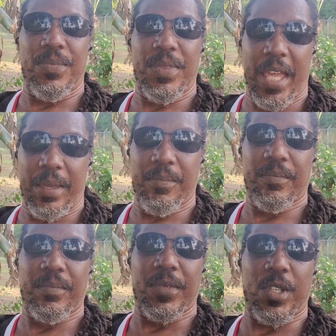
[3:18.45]
name.
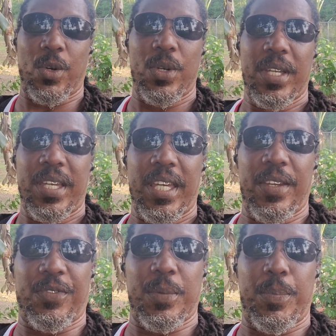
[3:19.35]
So
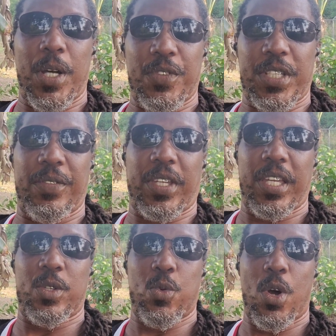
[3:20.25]
if the birth
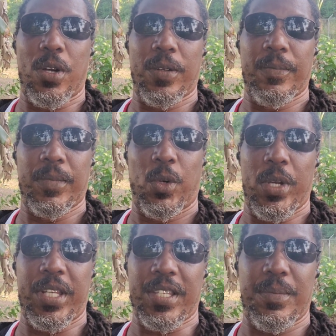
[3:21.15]
certificate is wrong,
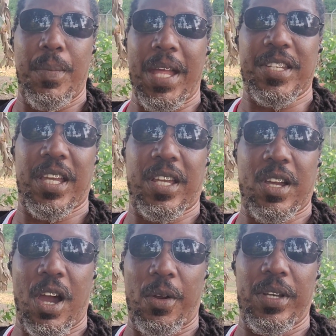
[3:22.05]
or it doesn't match their
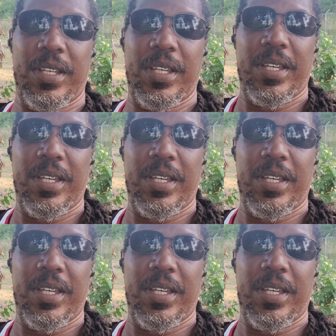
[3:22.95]
current,